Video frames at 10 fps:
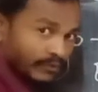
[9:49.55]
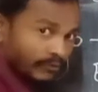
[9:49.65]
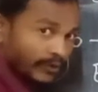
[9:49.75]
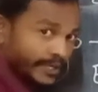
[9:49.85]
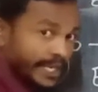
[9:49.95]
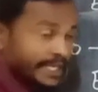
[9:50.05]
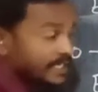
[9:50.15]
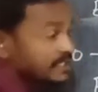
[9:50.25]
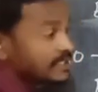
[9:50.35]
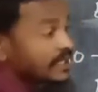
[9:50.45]
48
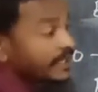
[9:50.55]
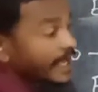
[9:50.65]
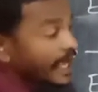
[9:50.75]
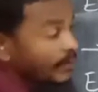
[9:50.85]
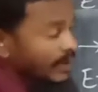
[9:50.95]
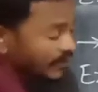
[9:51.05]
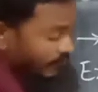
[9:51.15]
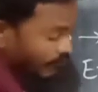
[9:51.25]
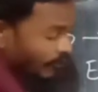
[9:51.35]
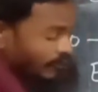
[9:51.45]
it is in the
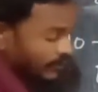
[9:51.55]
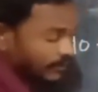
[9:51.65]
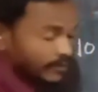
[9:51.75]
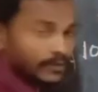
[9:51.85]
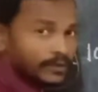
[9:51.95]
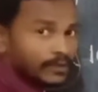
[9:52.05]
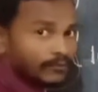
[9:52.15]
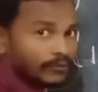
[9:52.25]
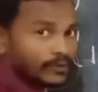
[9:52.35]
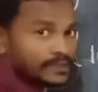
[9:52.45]
table 4.
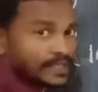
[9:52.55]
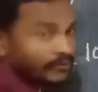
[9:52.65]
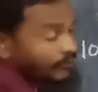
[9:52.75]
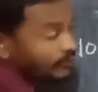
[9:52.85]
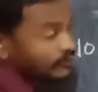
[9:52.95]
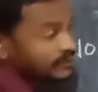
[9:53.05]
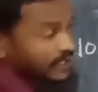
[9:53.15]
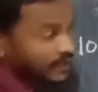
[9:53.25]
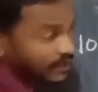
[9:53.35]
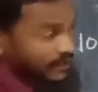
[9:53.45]
4 1s are, 4 2s
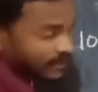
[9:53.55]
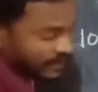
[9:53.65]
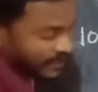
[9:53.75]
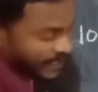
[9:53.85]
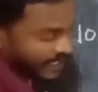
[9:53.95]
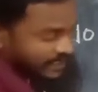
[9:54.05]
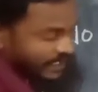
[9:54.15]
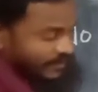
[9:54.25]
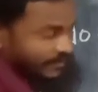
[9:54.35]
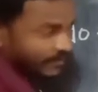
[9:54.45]
are. The next
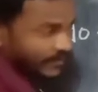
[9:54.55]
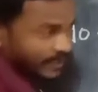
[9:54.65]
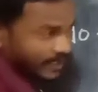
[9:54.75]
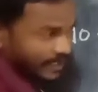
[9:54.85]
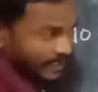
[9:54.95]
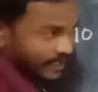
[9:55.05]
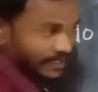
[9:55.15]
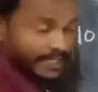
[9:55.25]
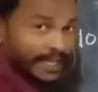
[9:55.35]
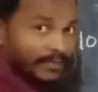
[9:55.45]
step in
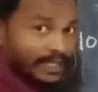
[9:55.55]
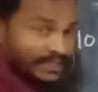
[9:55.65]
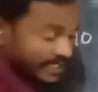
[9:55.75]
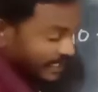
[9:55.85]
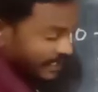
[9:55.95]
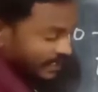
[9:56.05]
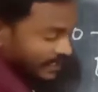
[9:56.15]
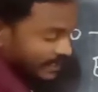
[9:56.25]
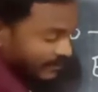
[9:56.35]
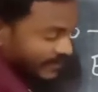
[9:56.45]
the table
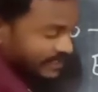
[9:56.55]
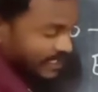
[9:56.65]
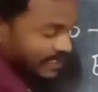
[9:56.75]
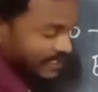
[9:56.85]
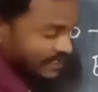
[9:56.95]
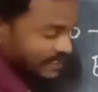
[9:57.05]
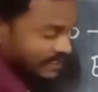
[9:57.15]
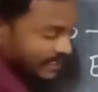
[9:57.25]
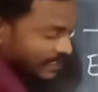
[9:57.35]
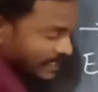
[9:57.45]
3. 3 1s are, 3
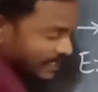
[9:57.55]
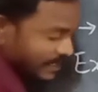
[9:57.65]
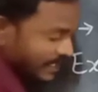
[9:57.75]
6s are.